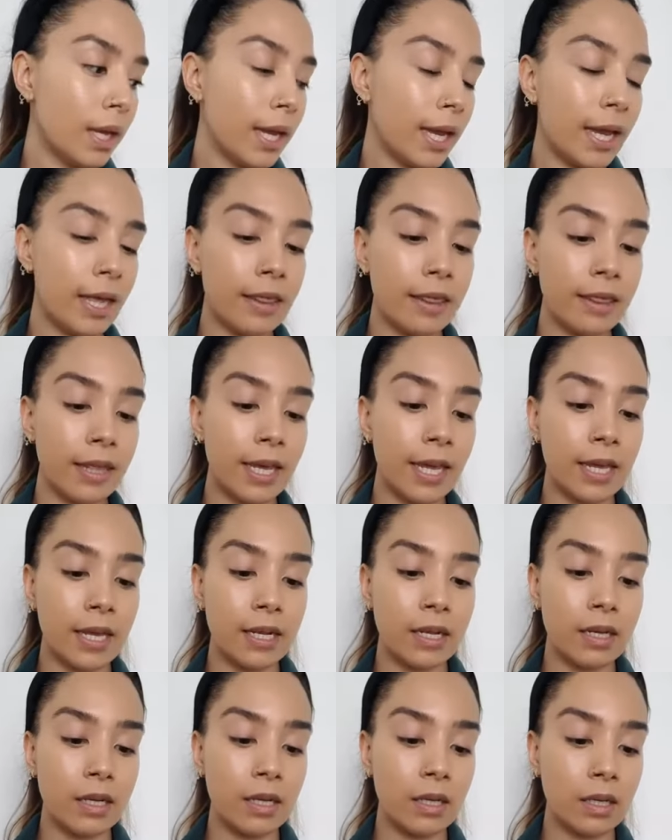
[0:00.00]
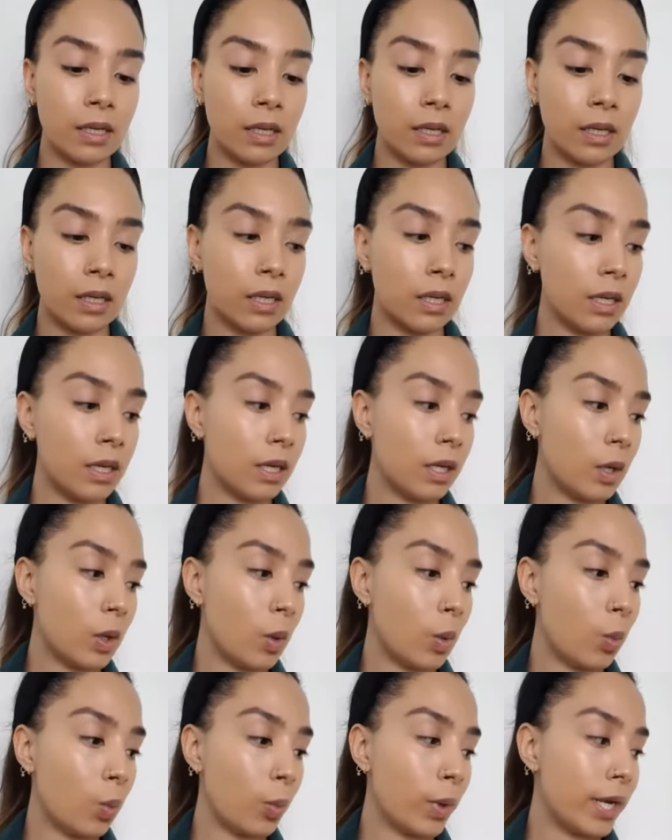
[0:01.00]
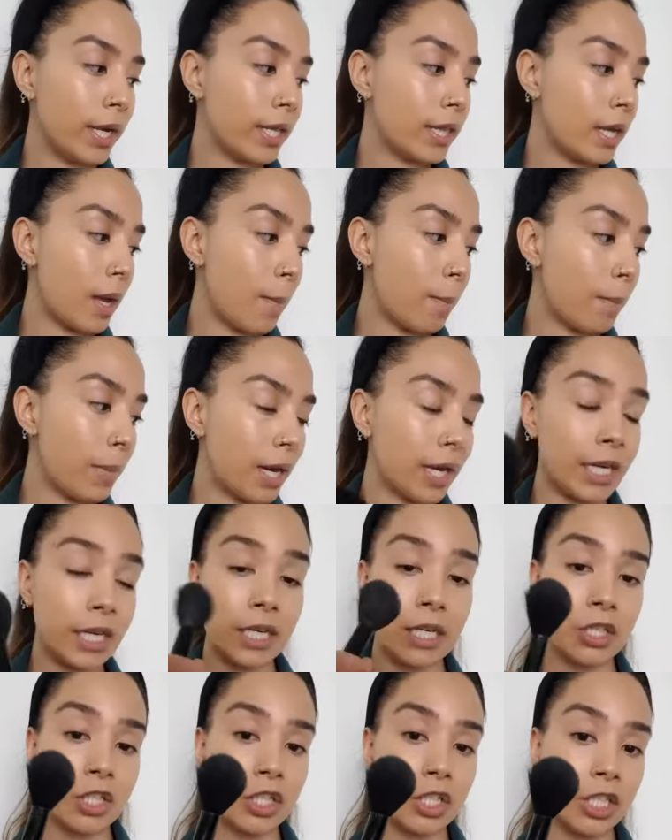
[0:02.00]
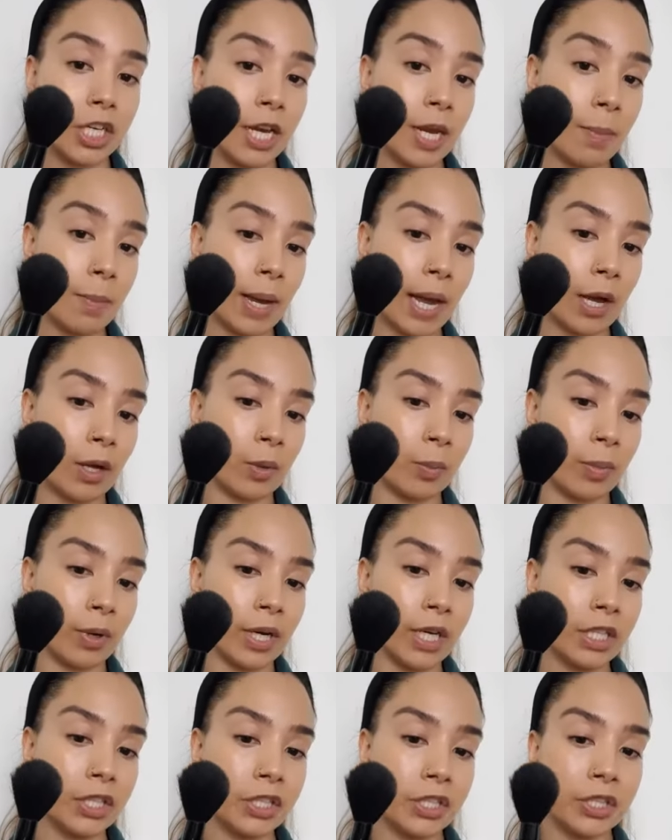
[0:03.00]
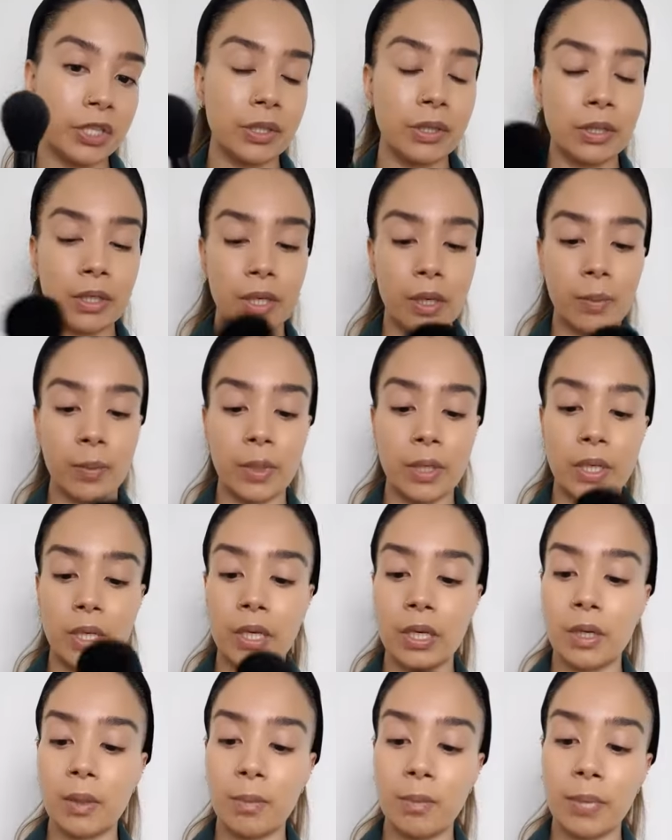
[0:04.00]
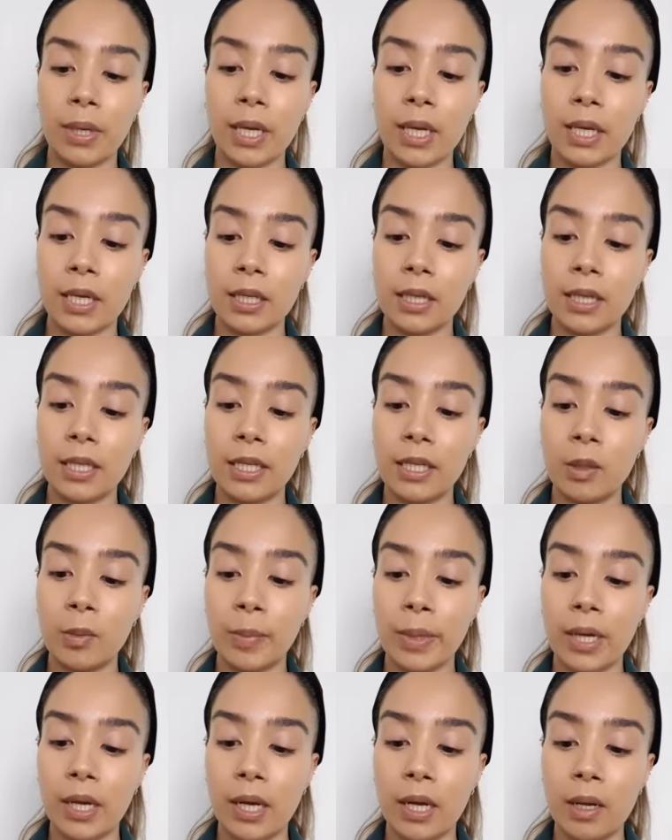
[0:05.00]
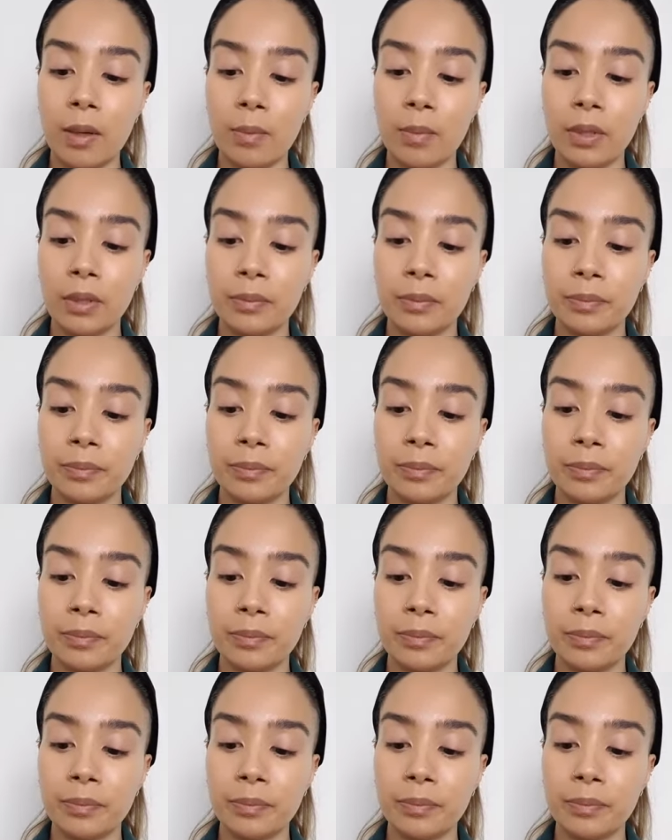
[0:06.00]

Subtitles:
And then with my sheer powder brush, I'm going to pick a little bit up.